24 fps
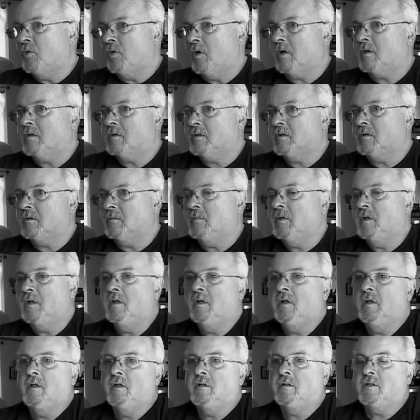New York to
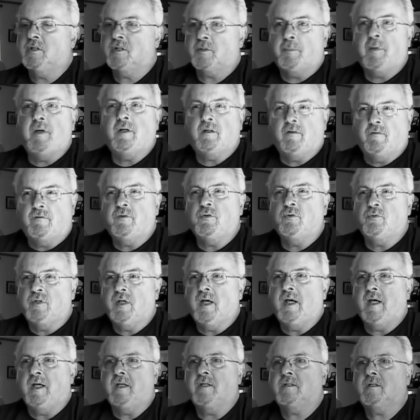to spend a few
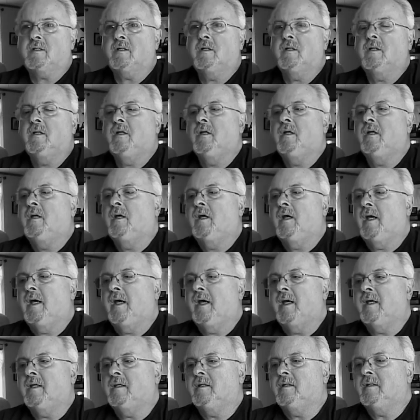days
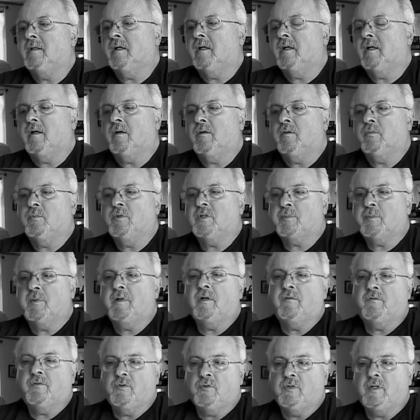and uh, we
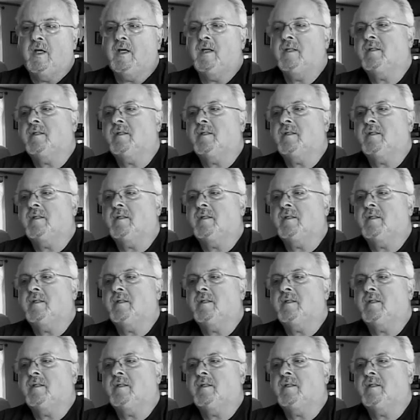spent a few